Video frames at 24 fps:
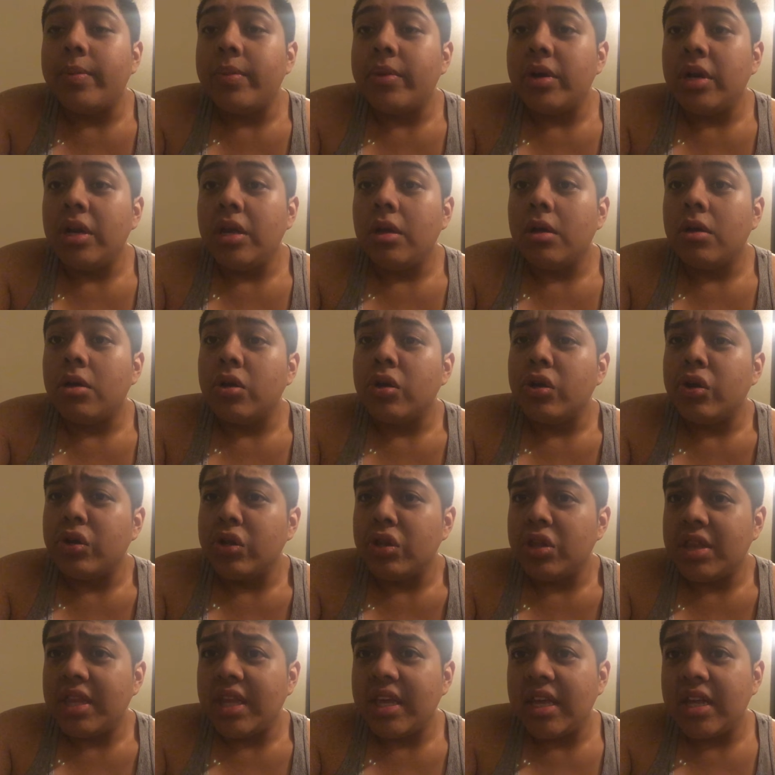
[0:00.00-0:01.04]
my money on
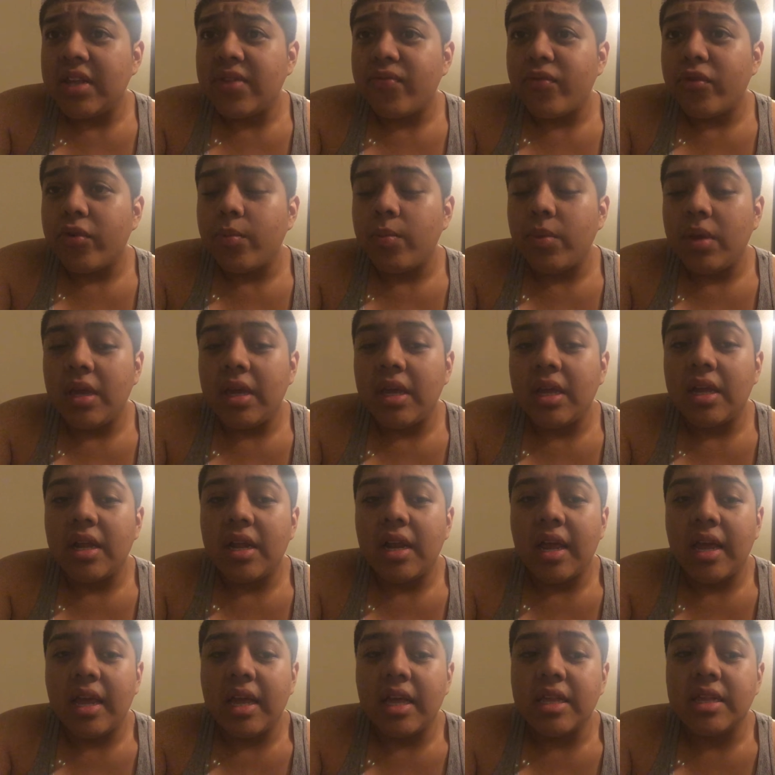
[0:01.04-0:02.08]
good things for me.
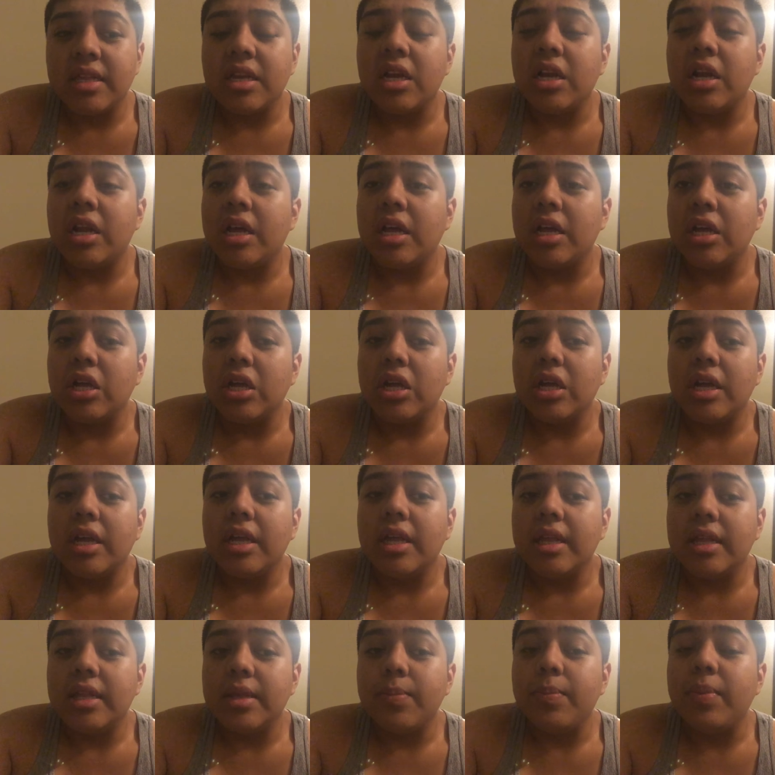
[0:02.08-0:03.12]
Like it's gonna
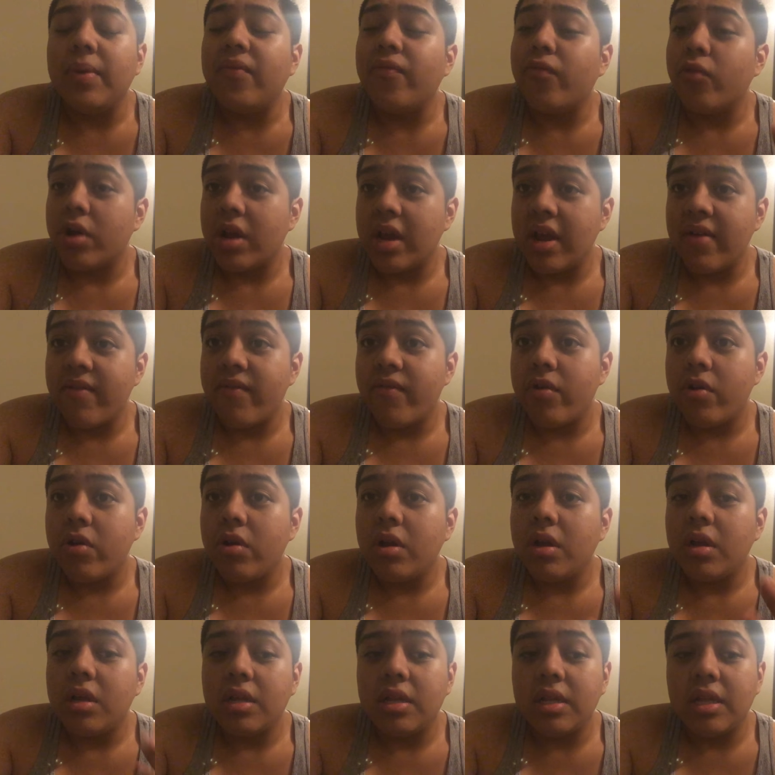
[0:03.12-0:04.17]
be
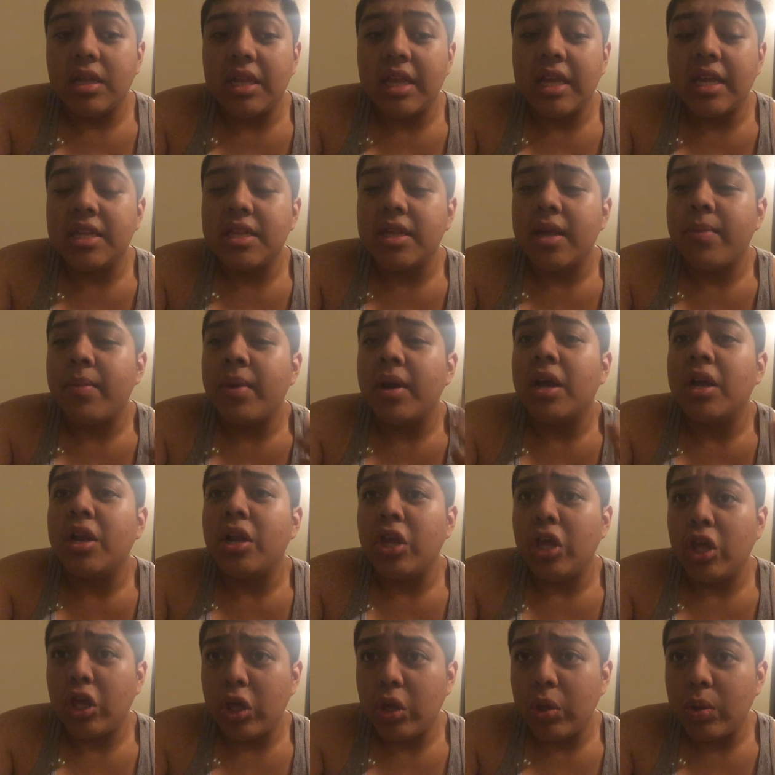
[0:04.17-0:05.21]
forever things I'm
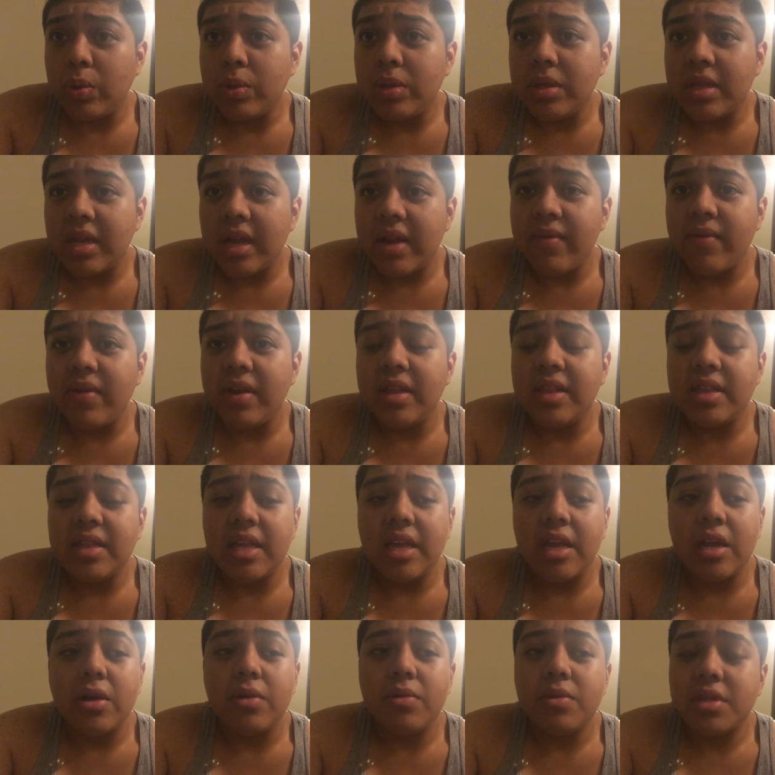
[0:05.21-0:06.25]
gonna use every
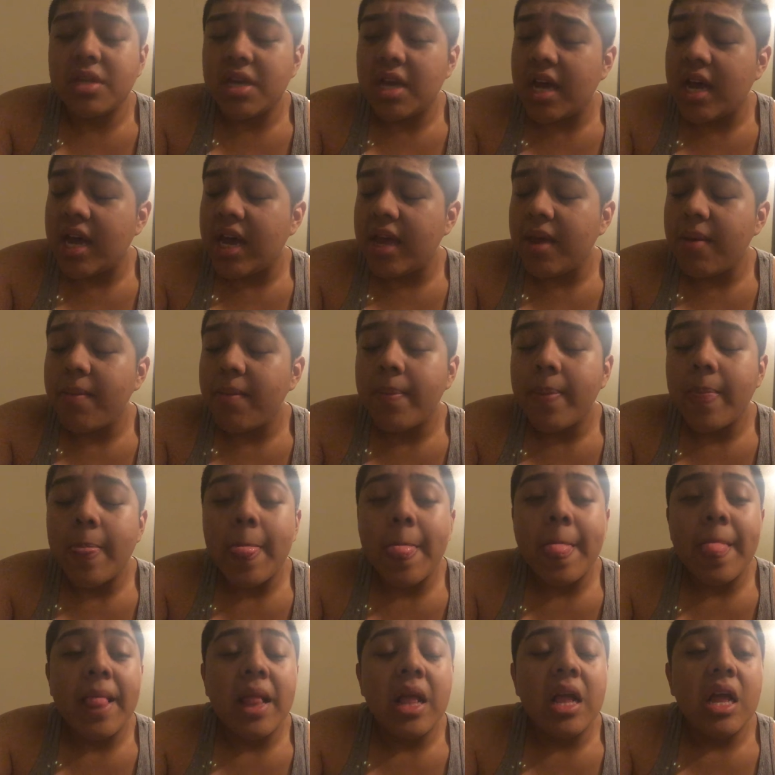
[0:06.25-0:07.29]
single time
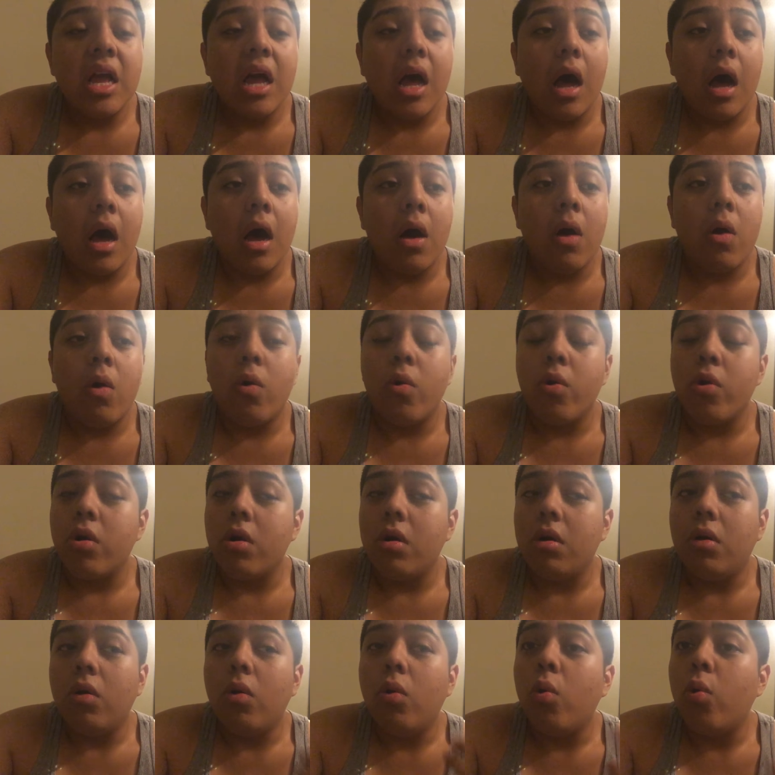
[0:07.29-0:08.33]

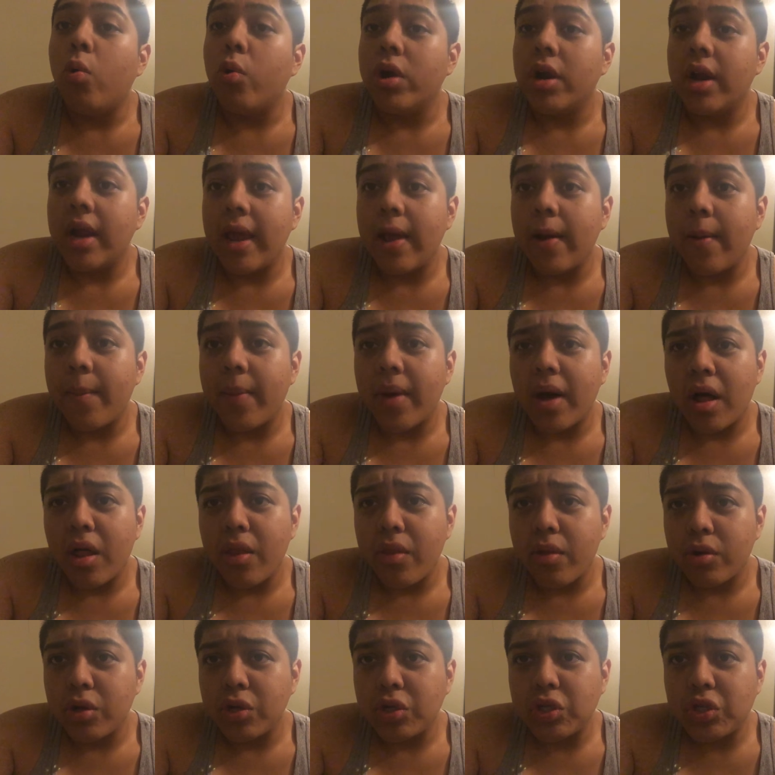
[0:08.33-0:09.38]
or or help
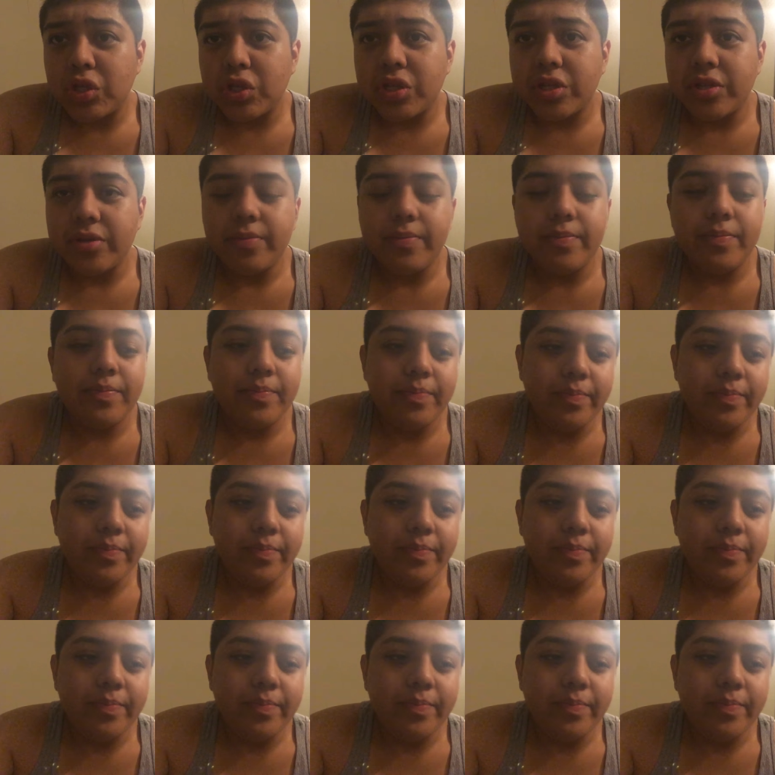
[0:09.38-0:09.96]
others.